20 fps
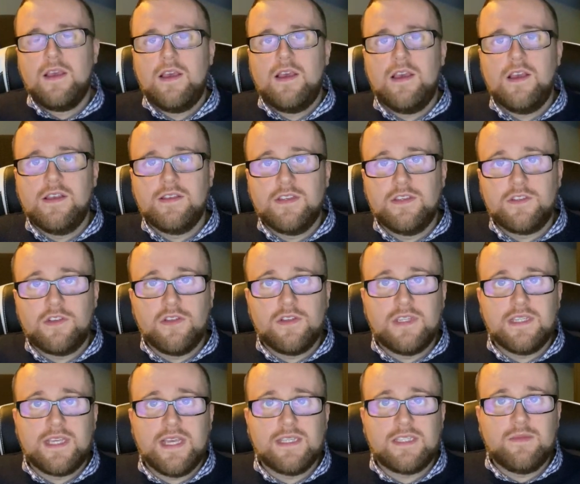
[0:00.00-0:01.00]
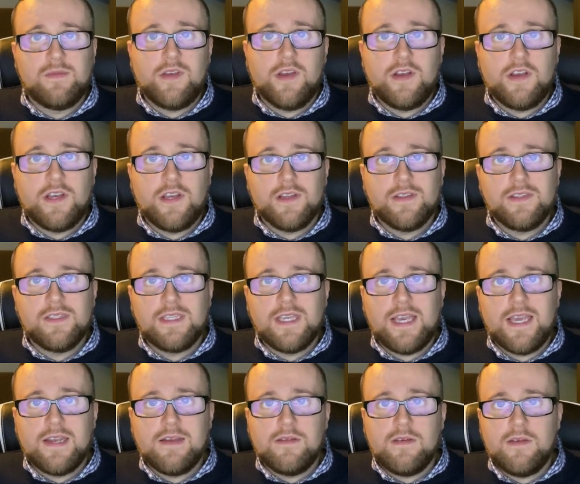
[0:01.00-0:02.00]
So it's good to get some young guns
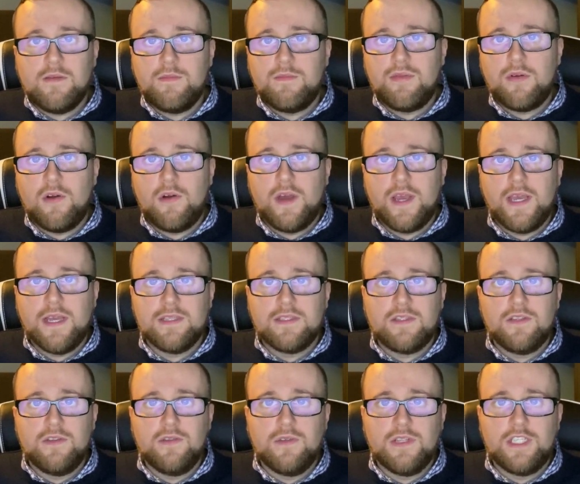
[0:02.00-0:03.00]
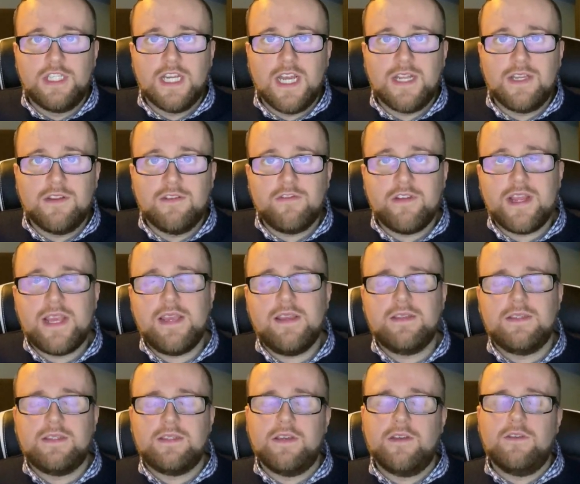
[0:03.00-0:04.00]
in prior to January.
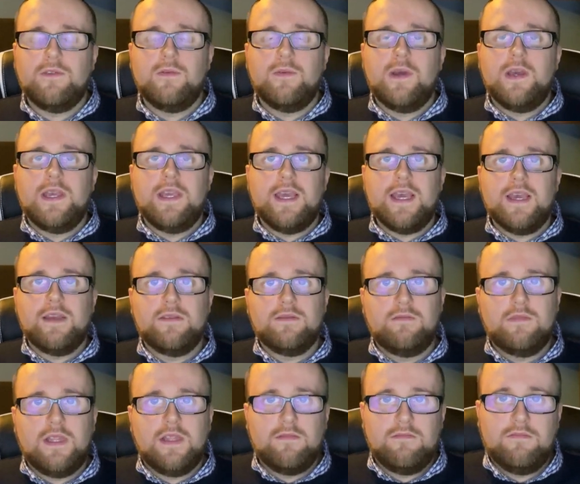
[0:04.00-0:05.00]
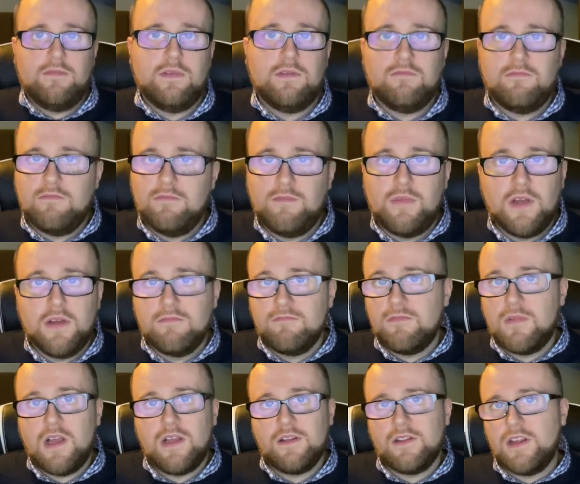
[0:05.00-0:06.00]
So yeah, but
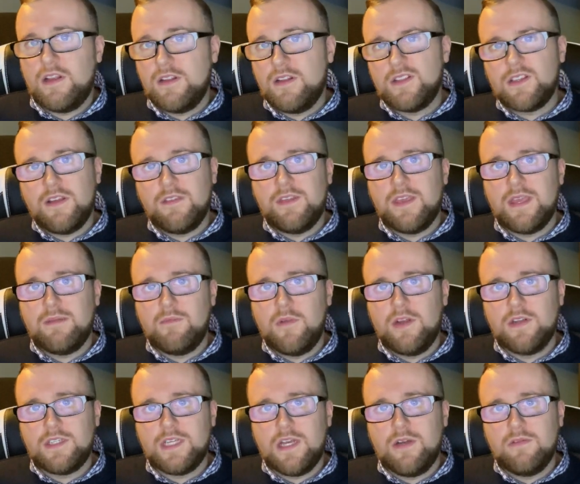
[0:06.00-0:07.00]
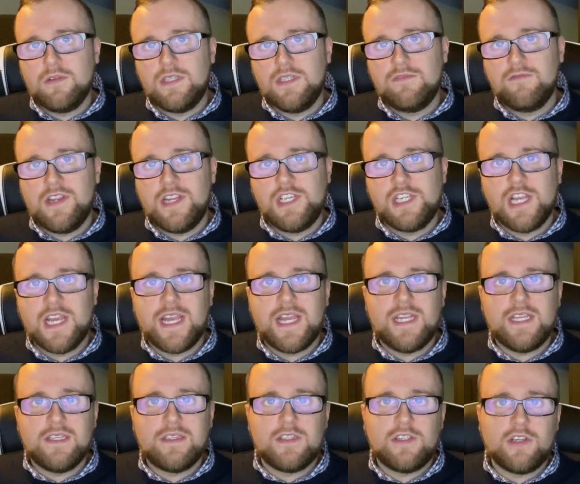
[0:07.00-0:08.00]
I don't think much else has really
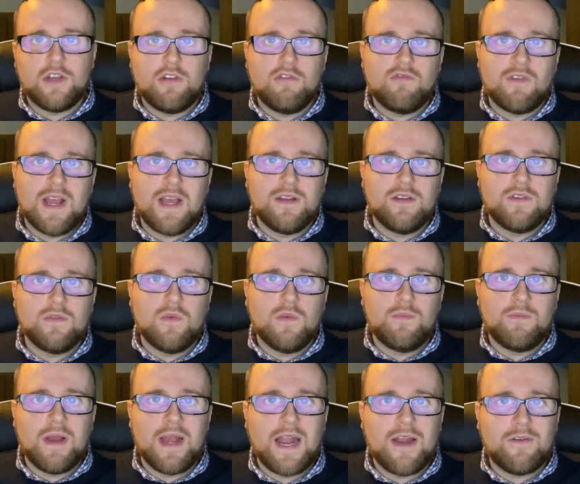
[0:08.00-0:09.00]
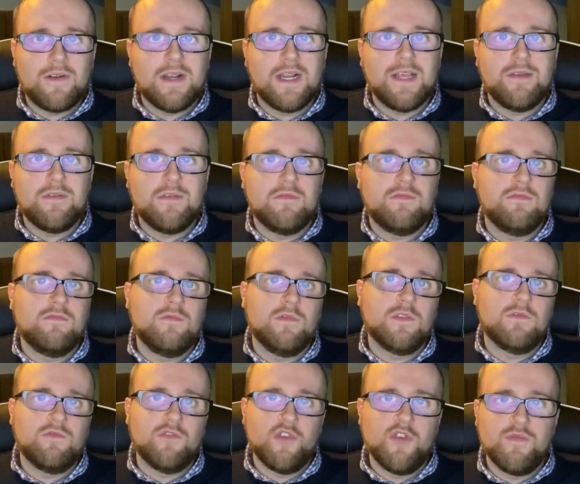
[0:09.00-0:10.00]
changed. Joe Randall apparently
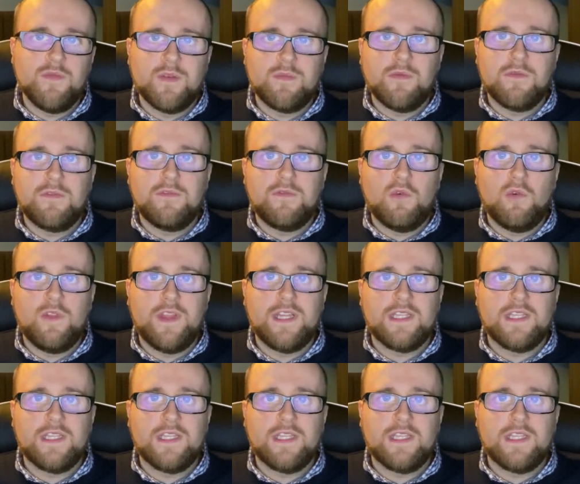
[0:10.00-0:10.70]
was rumoured before the